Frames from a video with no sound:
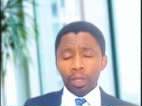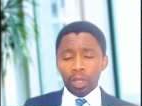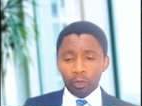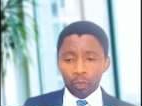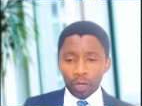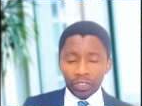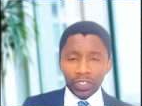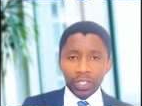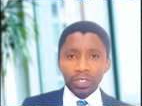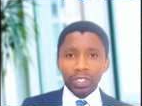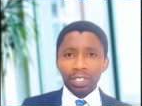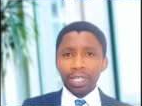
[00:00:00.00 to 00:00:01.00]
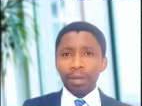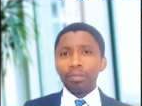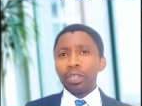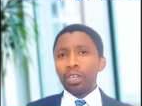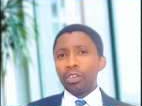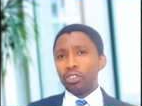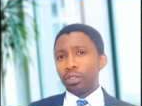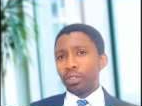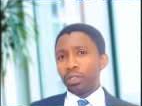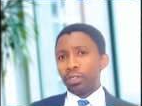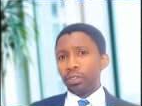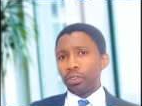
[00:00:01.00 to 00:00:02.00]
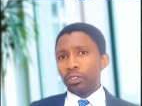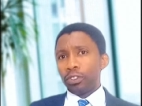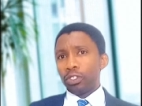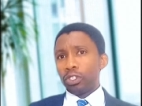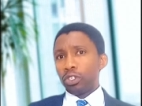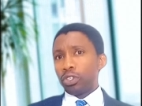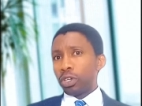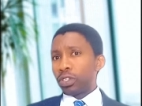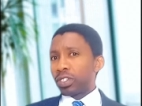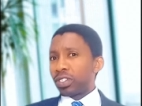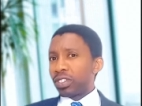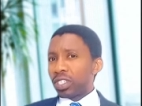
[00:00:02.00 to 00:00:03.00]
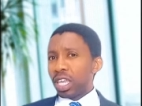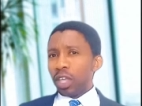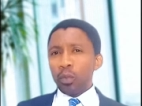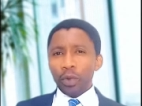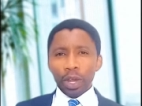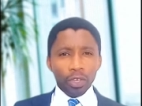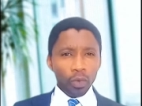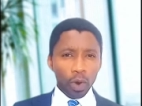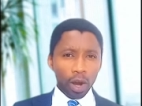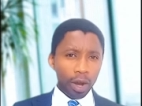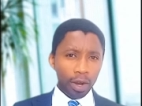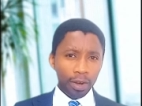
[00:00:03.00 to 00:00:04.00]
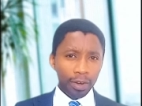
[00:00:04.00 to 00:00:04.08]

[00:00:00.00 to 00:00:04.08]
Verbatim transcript: Resist the temptation to just stay where you are